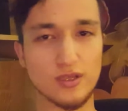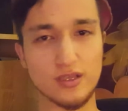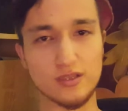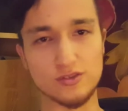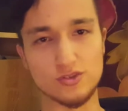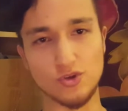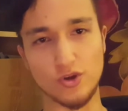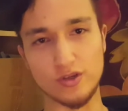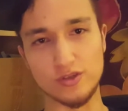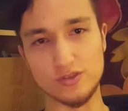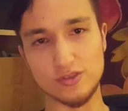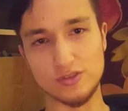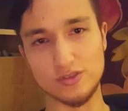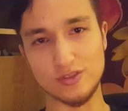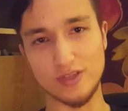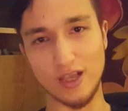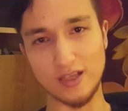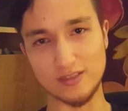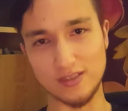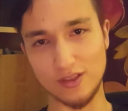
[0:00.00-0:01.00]
You get
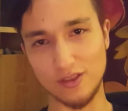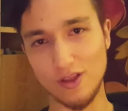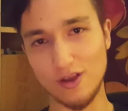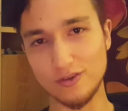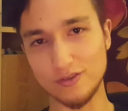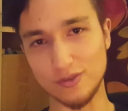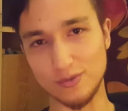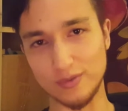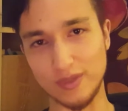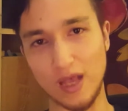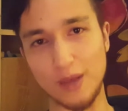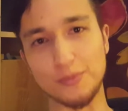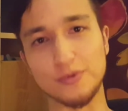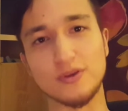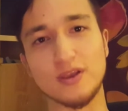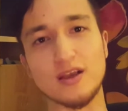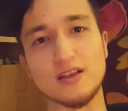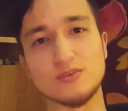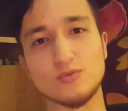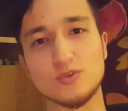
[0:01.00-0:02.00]
taxed at long-term capital
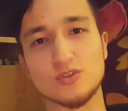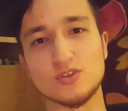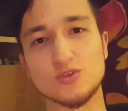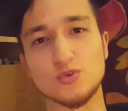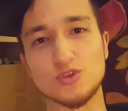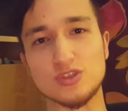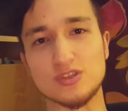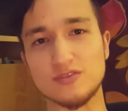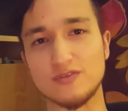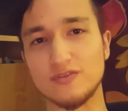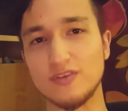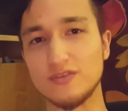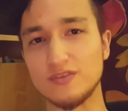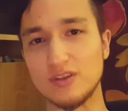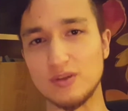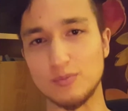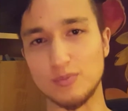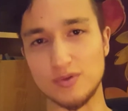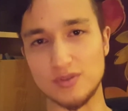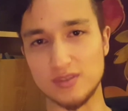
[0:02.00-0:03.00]
gains, which is
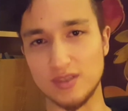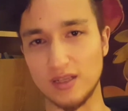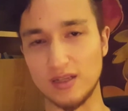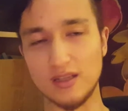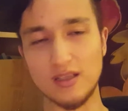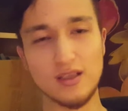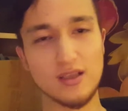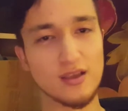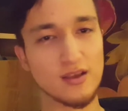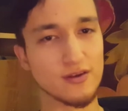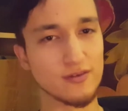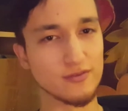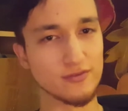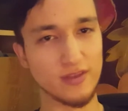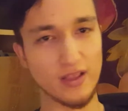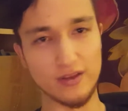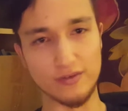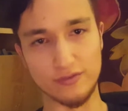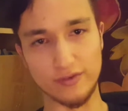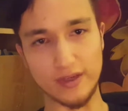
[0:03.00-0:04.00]
15%, a
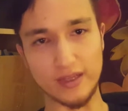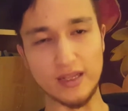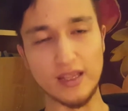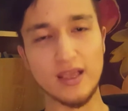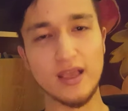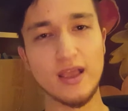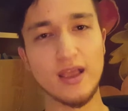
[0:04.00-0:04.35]
flat rate.